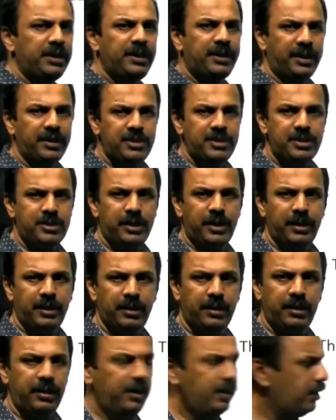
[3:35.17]
in 10th
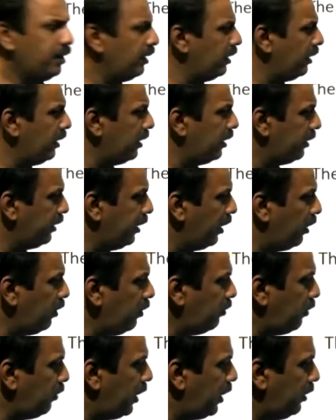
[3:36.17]
standard. Now
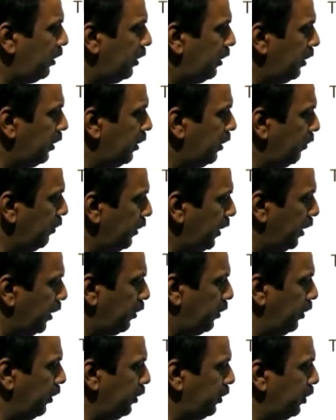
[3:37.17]
what we are
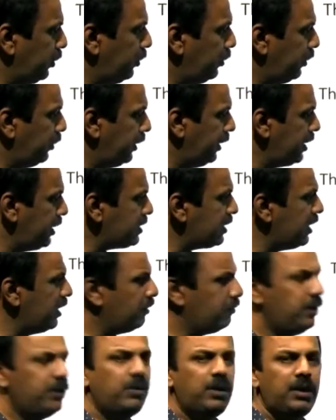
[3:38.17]
going to do is
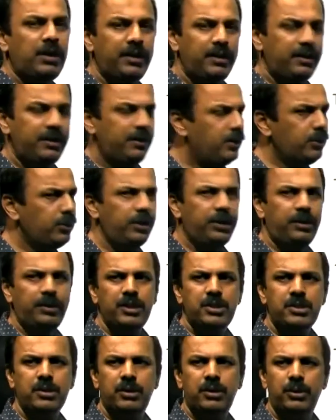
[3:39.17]
we will
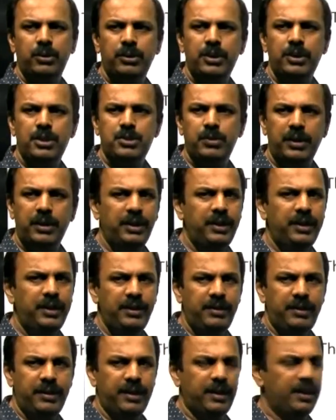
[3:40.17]
do this one in
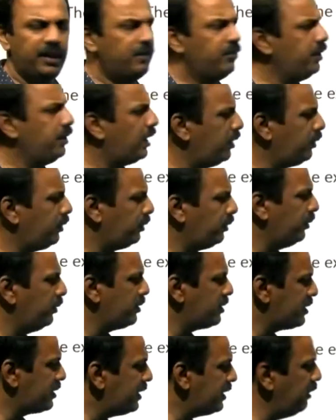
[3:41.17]
detail. We have to
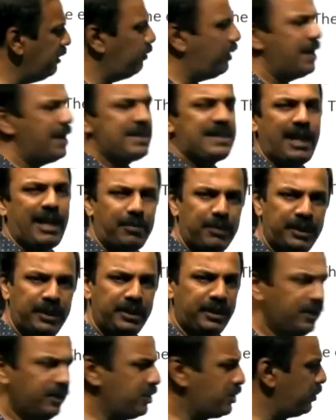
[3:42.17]
see what is happening
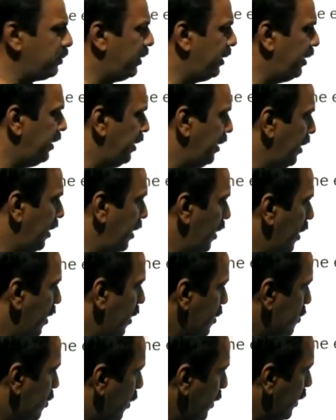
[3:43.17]
in this one.
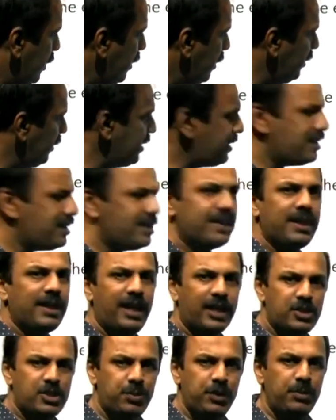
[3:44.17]
So in this
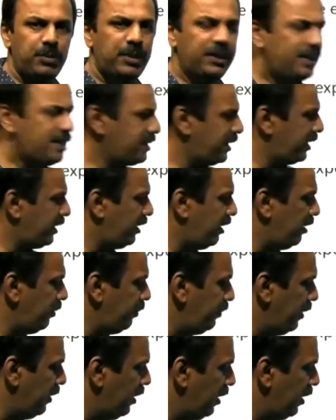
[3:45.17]
experimental setup,